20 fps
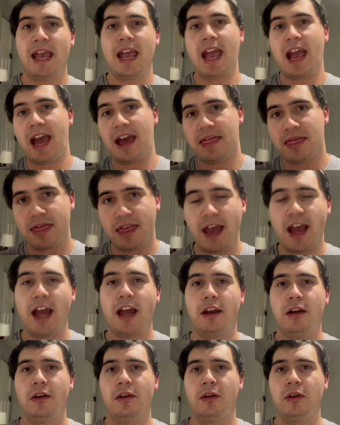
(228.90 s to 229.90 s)
and
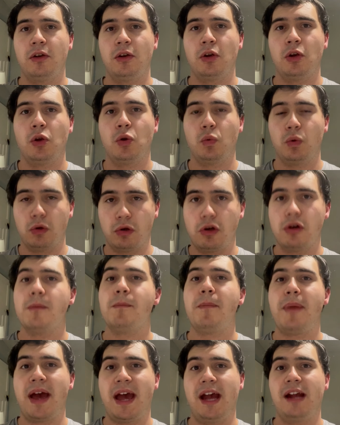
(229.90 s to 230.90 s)
then we'll
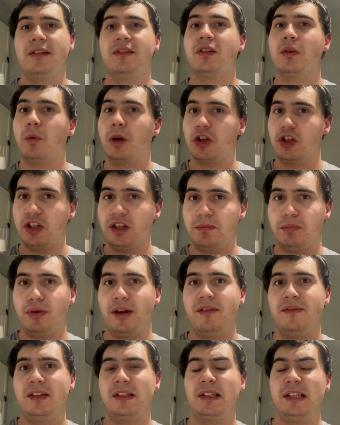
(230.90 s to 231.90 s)
compare to what she's
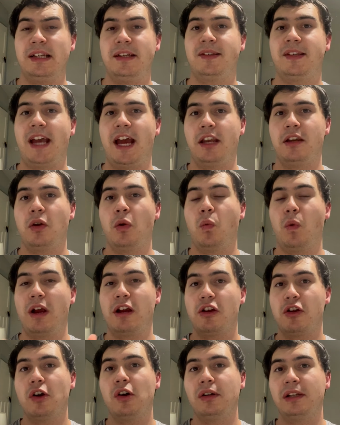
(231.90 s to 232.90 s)
previously said when
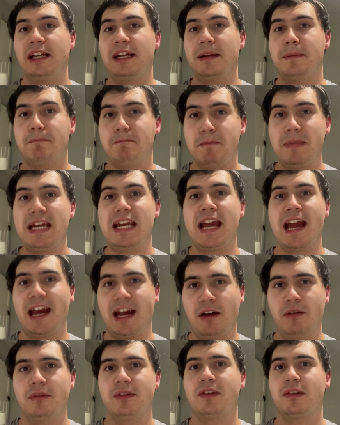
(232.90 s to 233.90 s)
calling me
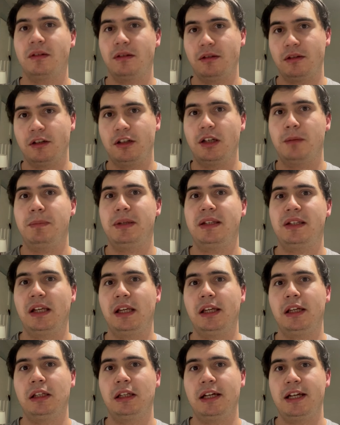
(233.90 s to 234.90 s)
out on a
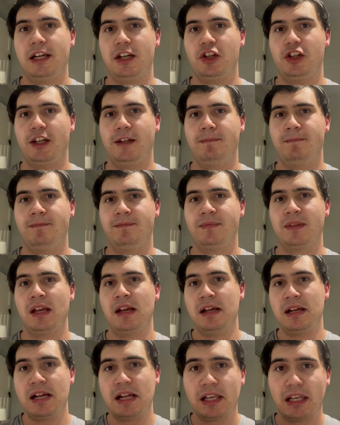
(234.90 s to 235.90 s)
particular issue.
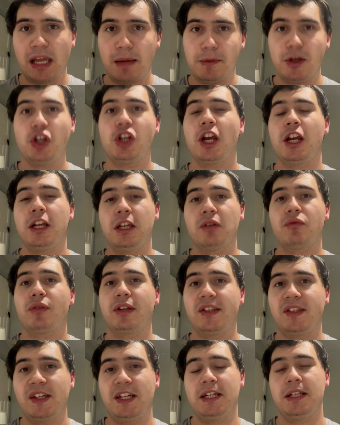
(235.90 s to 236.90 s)
Let me show you the
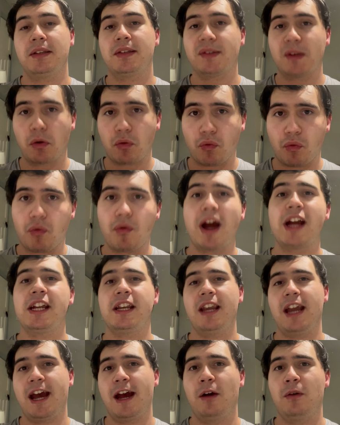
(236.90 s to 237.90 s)
receipts right
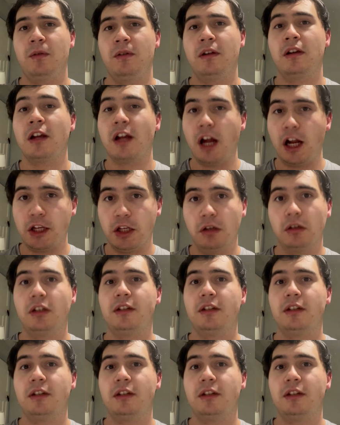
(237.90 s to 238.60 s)
now and you'll